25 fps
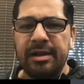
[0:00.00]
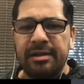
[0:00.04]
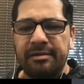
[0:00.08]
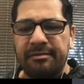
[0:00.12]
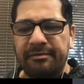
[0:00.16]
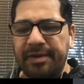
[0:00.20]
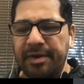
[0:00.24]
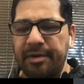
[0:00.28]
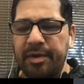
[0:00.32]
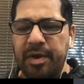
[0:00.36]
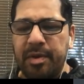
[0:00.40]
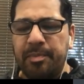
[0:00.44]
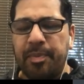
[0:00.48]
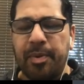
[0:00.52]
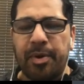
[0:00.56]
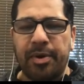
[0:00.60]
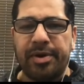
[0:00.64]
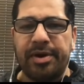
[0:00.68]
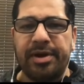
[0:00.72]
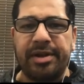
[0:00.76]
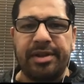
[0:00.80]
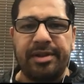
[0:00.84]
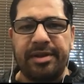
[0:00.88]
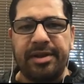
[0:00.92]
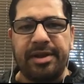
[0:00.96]
Very
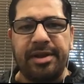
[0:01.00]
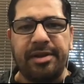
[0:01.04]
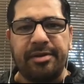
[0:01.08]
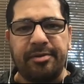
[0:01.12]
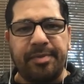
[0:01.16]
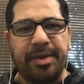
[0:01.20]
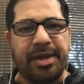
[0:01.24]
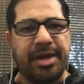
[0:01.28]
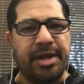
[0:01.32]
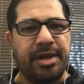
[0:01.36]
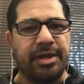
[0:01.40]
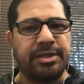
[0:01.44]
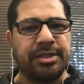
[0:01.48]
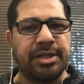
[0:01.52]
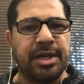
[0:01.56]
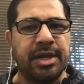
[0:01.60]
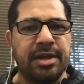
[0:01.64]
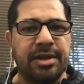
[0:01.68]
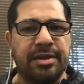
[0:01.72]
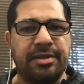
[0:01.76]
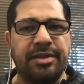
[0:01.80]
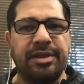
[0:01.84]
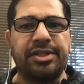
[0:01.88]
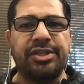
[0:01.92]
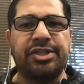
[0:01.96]
important here, because
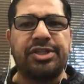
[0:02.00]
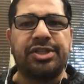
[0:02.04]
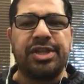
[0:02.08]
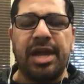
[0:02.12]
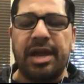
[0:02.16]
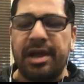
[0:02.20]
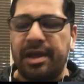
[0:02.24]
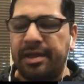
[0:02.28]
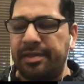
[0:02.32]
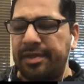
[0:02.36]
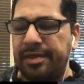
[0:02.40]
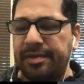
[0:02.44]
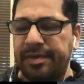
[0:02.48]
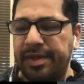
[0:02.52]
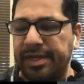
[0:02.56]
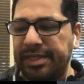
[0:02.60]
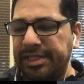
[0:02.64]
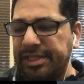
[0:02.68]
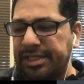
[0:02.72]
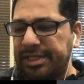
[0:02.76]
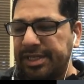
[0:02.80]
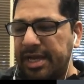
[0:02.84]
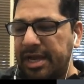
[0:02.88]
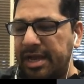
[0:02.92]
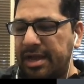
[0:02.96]
this
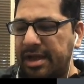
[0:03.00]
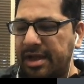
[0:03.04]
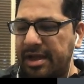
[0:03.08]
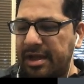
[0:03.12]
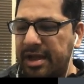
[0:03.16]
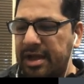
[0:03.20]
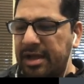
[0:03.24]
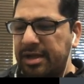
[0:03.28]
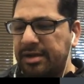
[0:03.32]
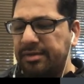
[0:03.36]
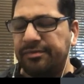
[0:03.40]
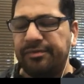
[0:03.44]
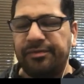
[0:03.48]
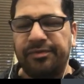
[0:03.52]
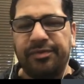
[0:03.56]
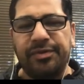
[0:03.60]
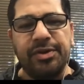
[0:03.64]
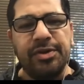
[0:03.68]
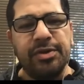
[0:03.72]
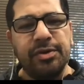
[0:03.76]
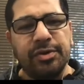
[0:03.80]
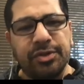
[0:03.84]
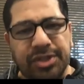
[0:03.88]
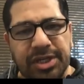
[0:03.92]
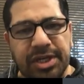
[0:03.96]
is a
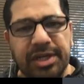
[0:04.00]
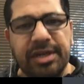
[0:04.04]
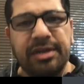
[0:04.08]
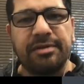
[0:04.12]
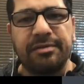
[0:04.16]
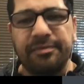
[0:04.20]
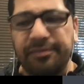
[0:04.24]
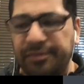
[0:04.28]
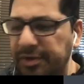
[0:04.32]
confusing